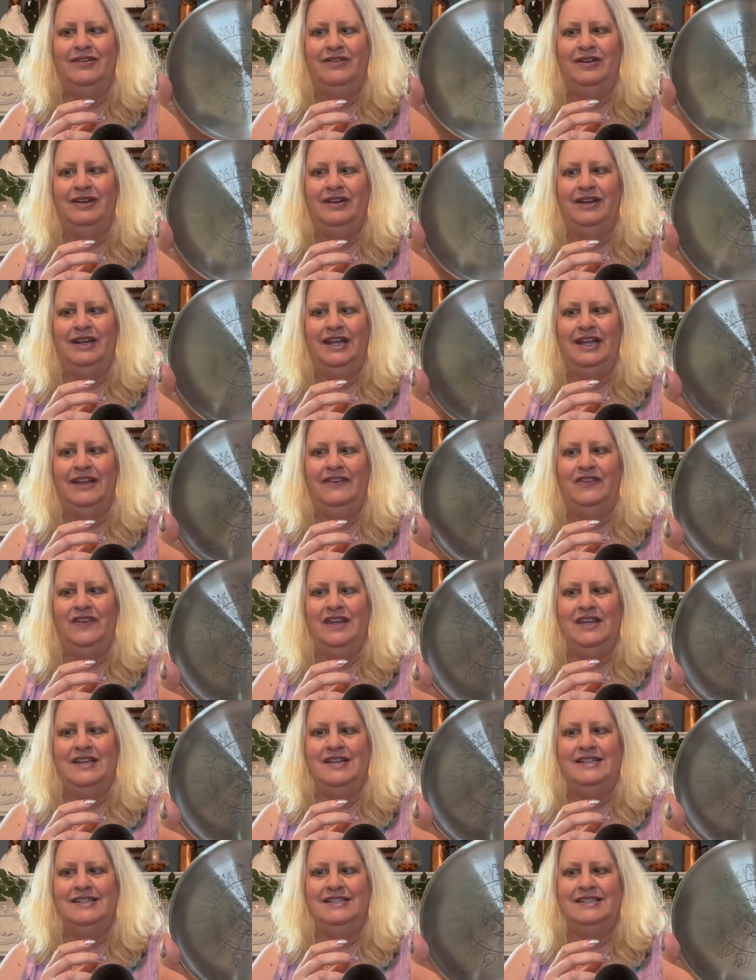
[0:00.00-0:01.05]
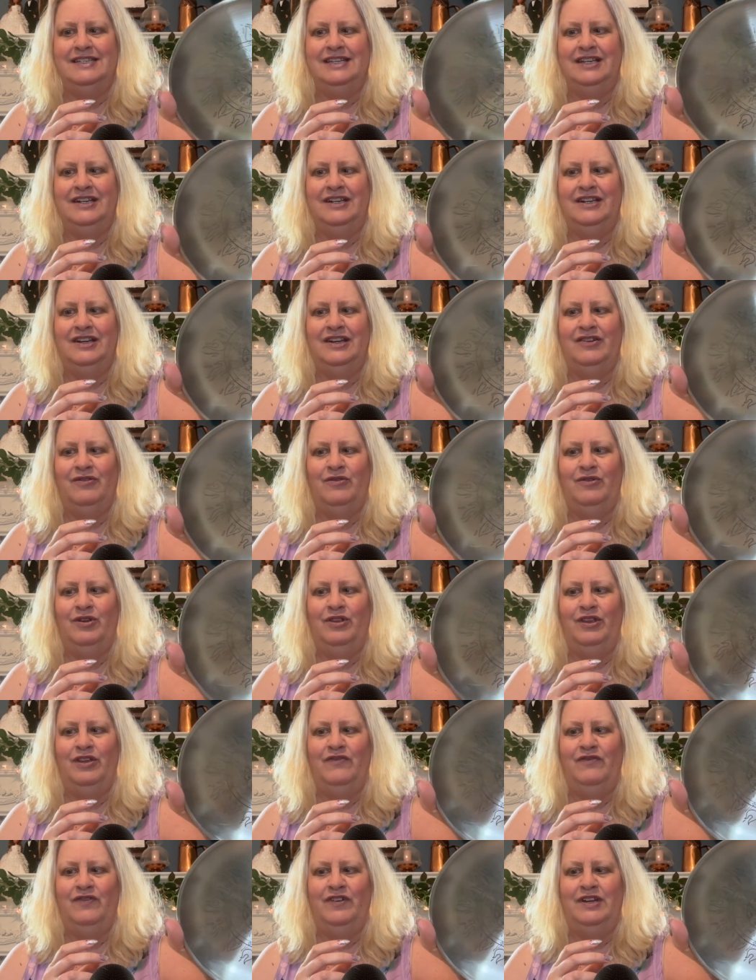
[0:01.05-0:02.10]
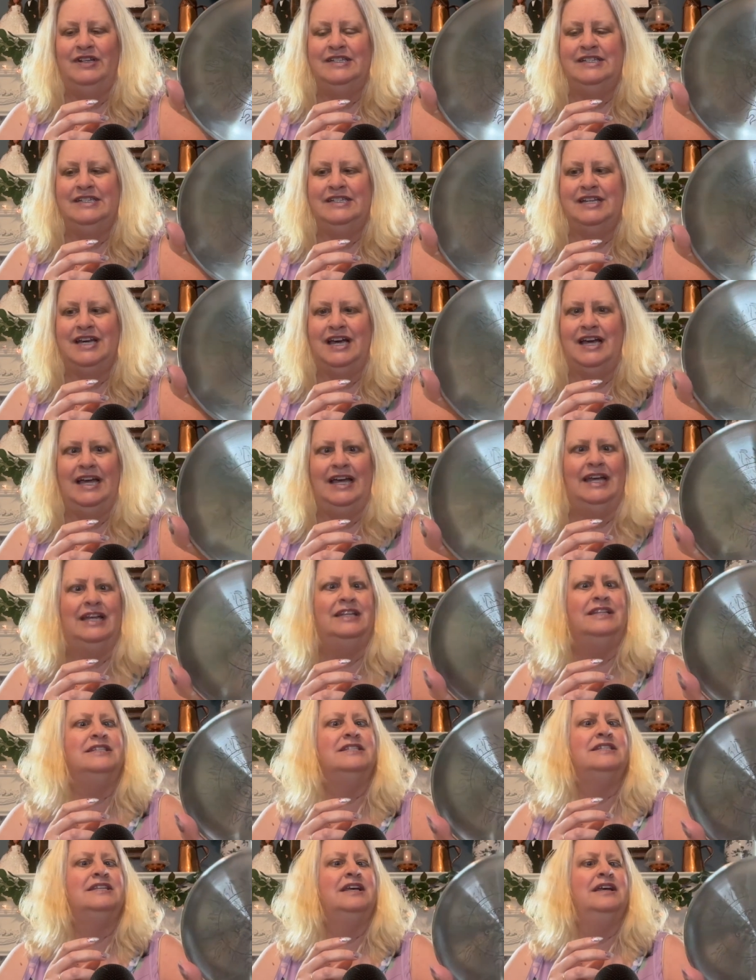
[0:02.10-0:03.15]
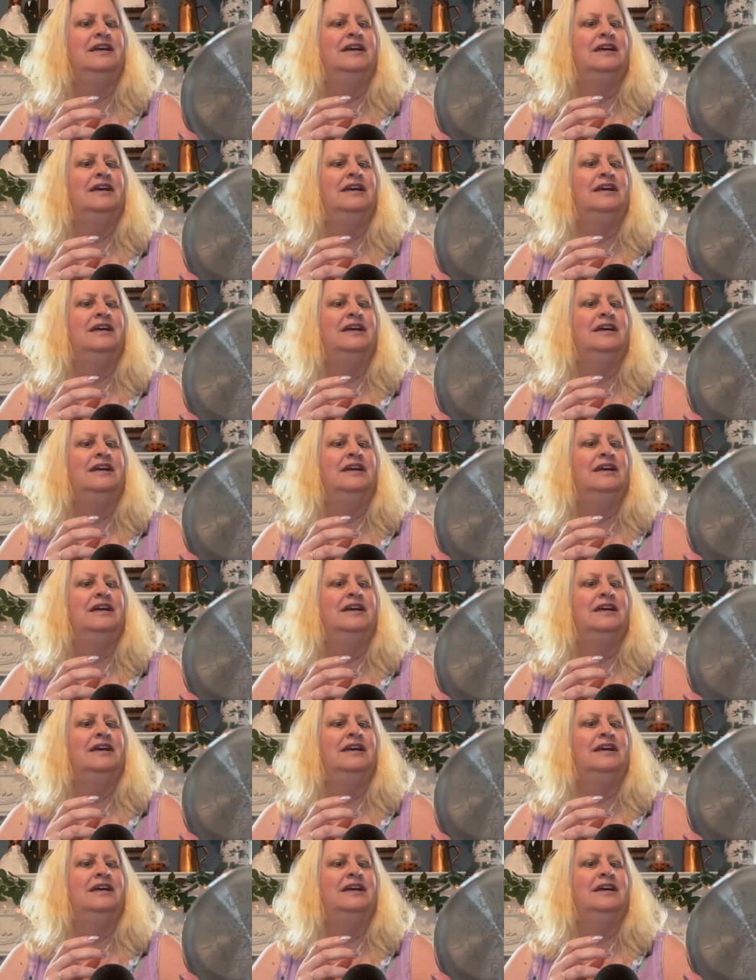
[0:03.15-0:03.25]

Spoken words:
can get these in really fun designs.